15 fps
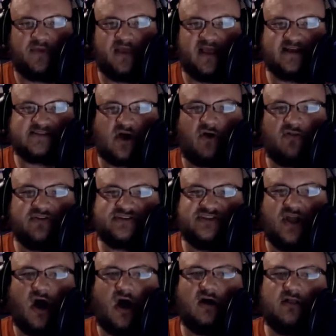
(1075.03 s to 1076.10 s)
He has all this
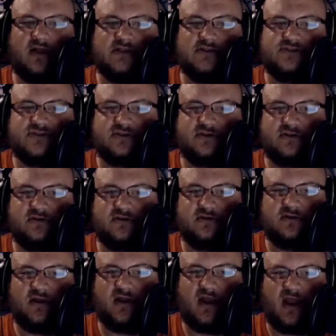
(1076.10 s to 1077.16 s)
knowledge
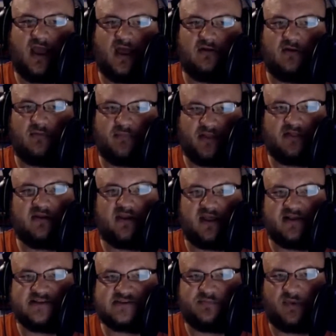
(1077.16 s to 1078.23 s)
and
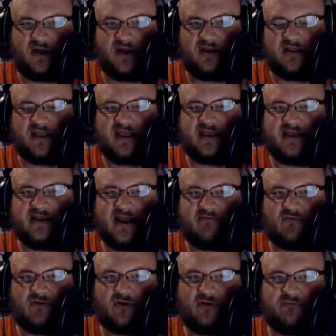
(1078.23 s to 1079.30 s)
abilities, but he can
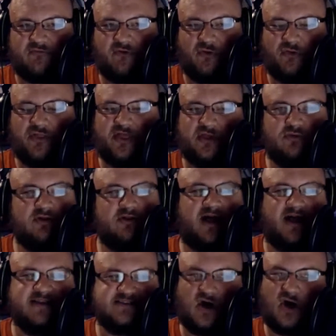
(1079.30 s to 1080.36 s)
never fully
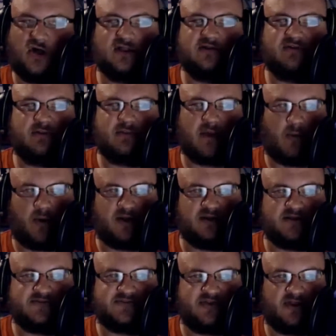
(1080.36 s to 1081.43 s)
utilize all of them at
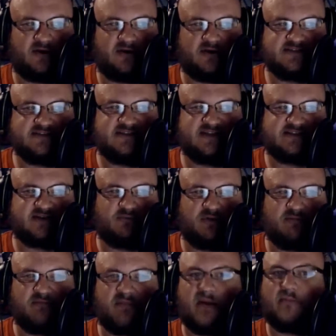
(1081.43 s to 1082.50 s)
once, because he doesn't
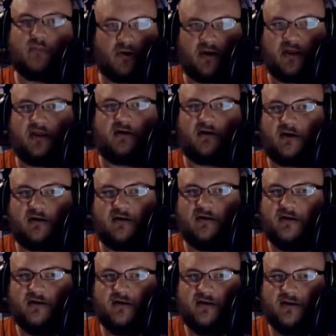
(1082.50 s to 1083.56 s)
remember it all.